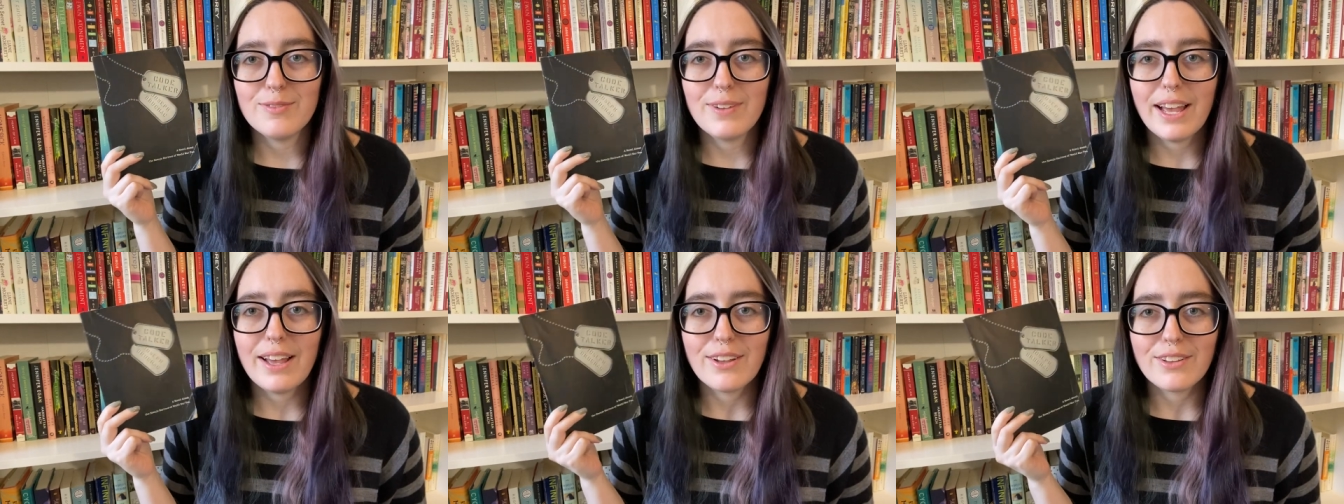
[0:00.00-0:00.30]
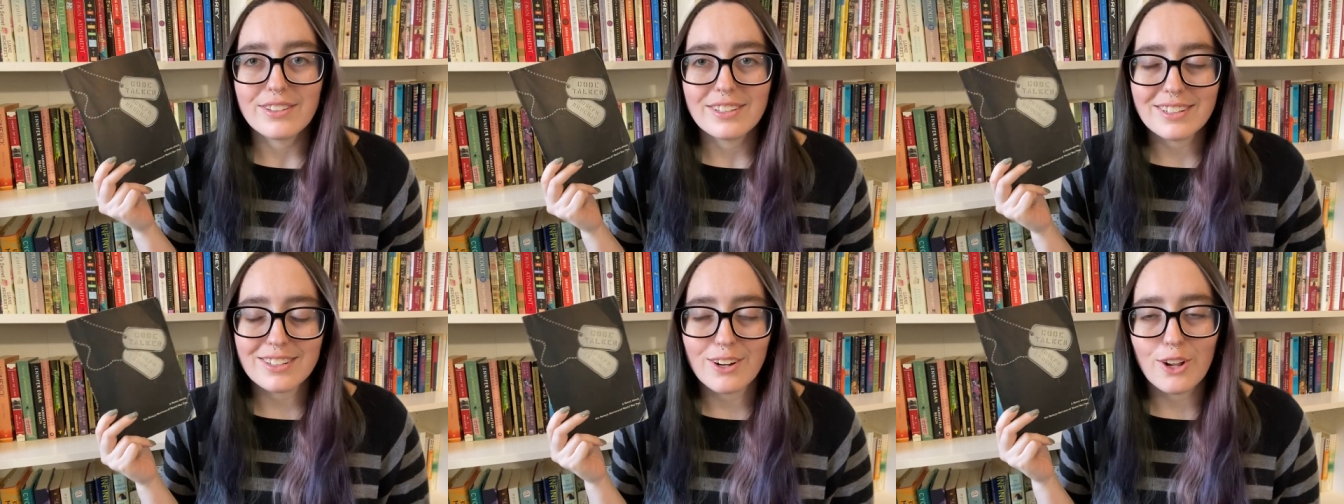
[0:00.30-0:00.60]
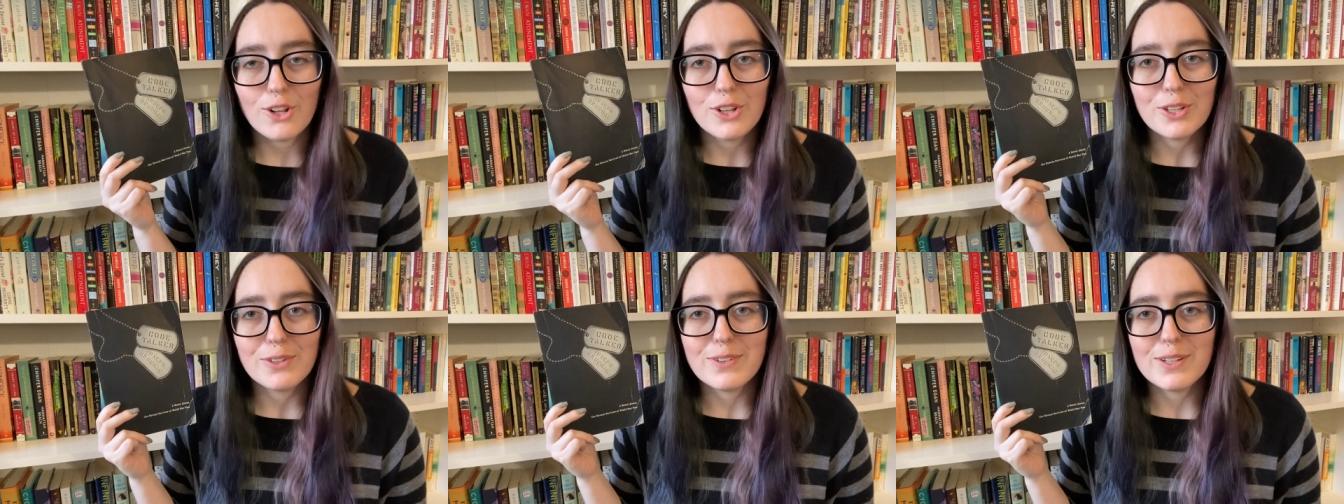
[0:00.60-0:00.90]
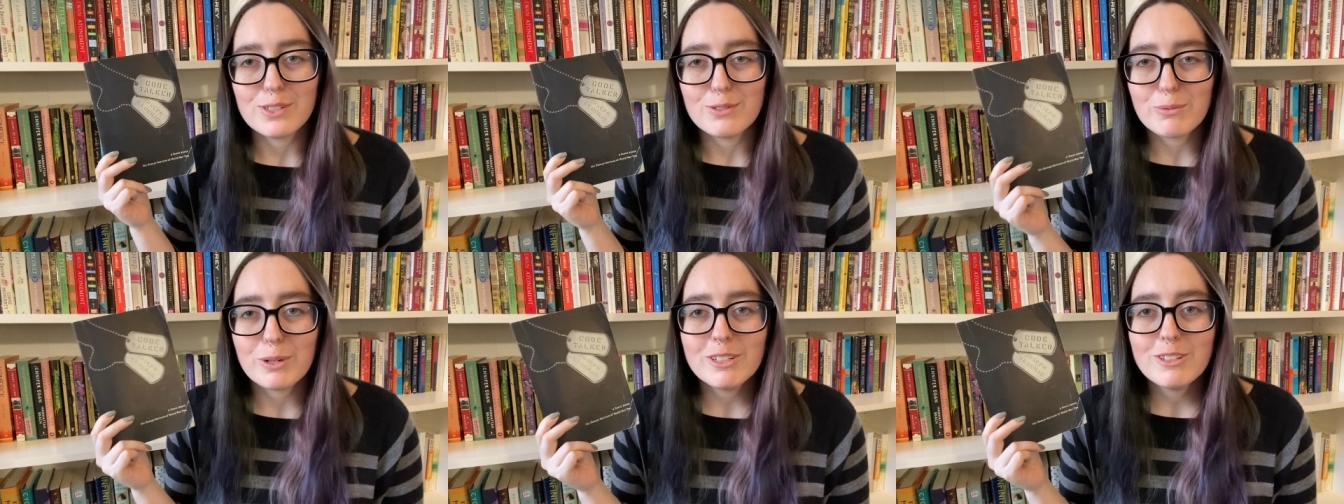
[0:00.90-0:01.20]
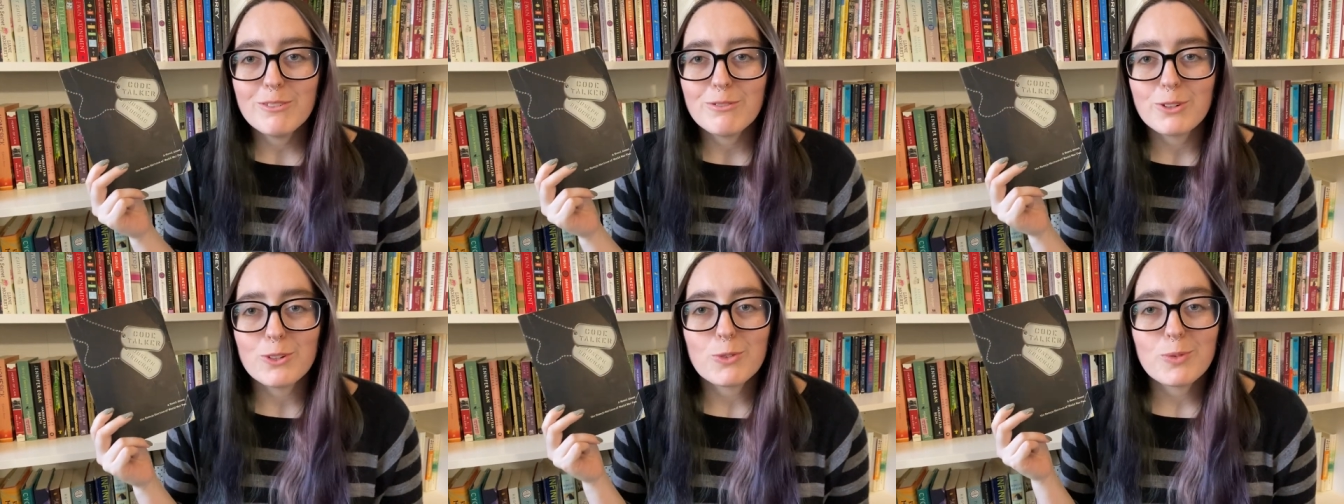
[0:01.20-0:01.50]
found in all of his
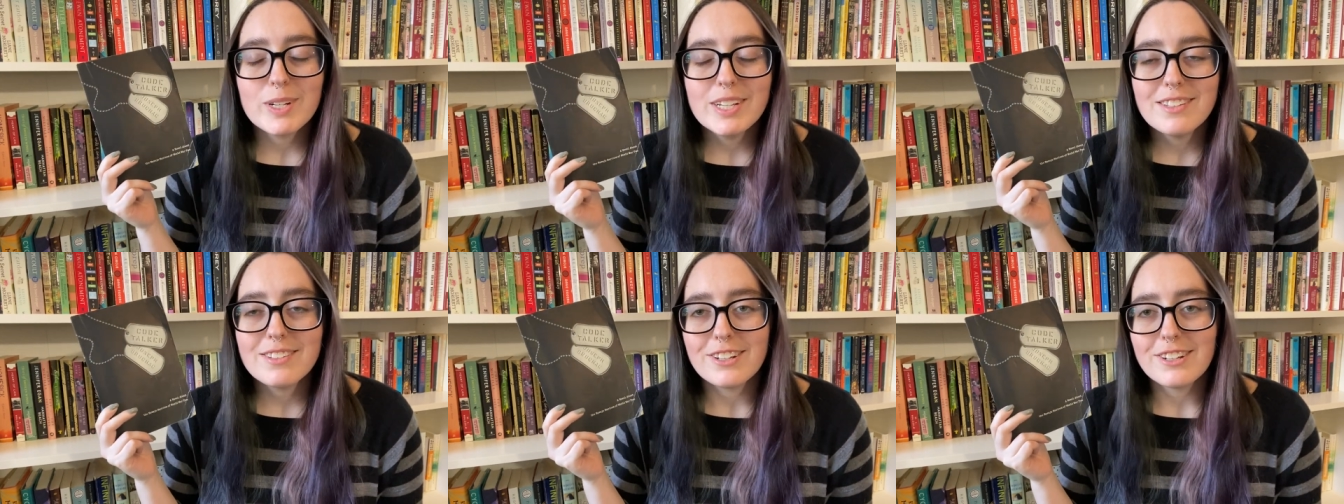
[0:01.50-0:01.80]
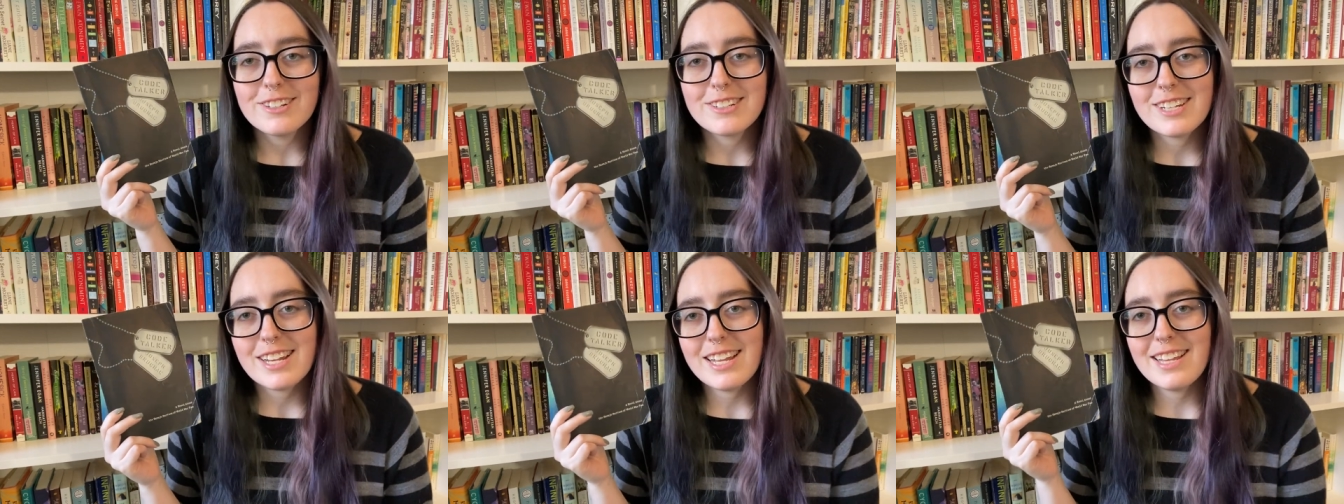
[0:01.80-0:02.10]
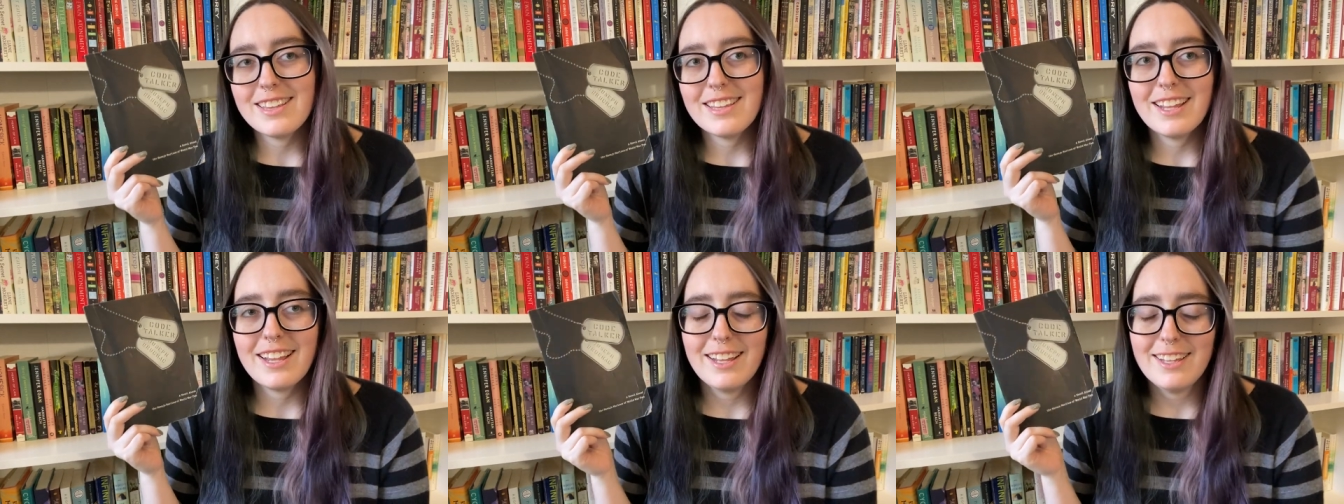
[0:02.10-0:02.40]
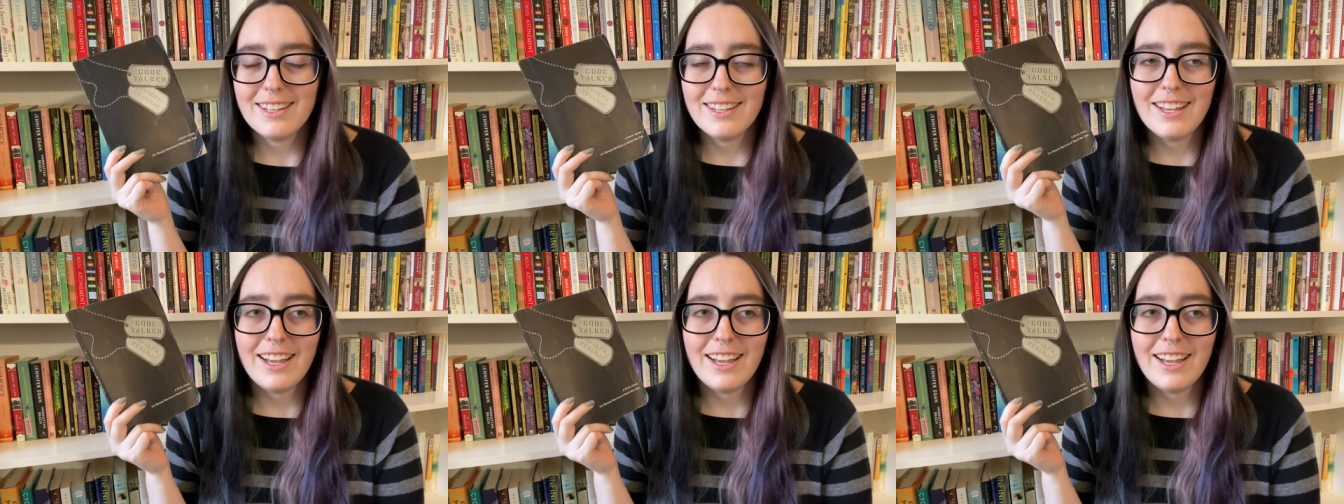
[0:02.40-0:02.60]
wonderful research and I,